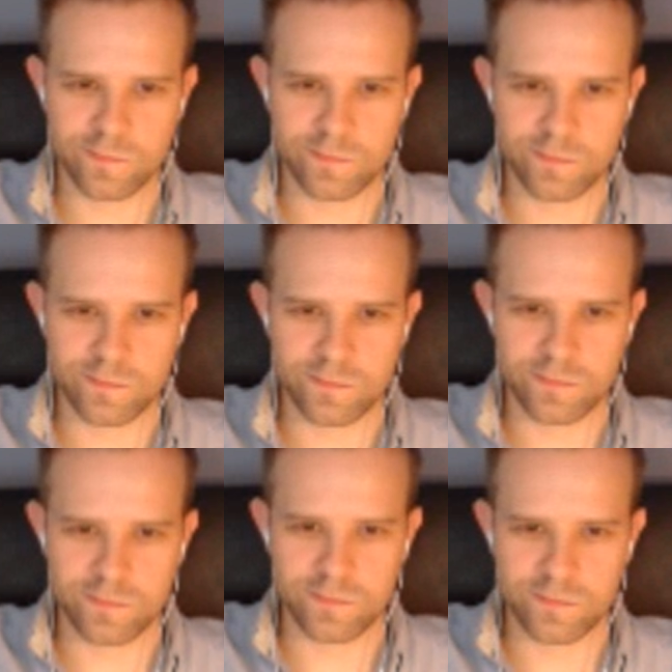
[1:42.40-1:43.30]

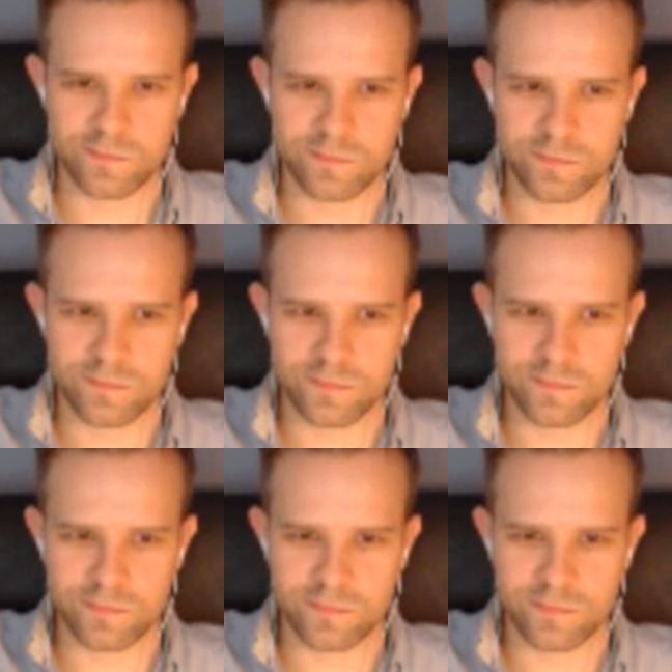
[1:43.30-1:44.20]

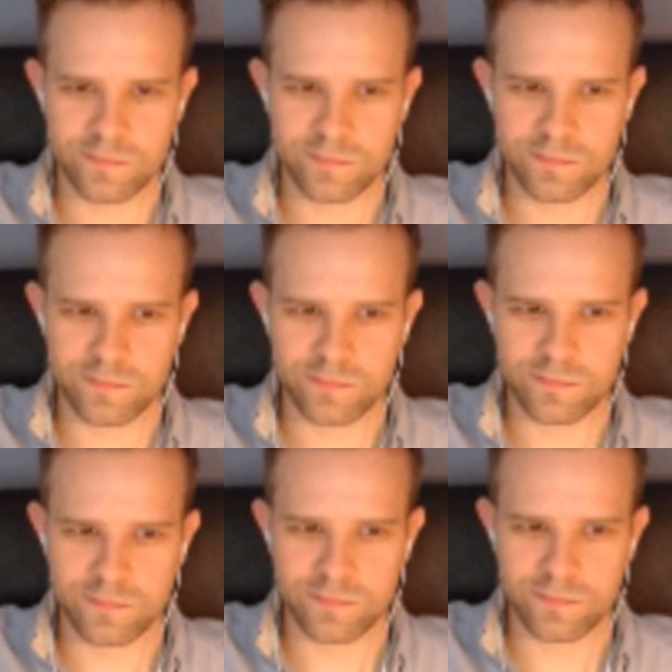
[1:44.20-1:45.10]

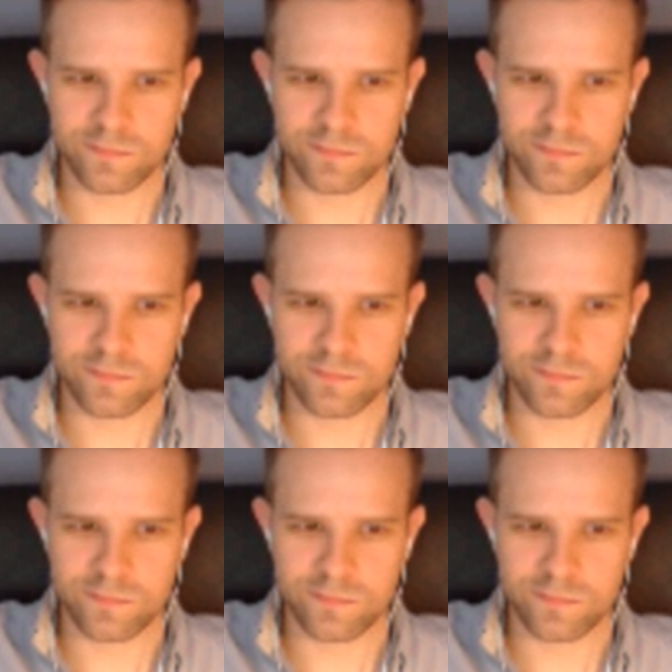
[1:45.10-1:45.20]
[no speech]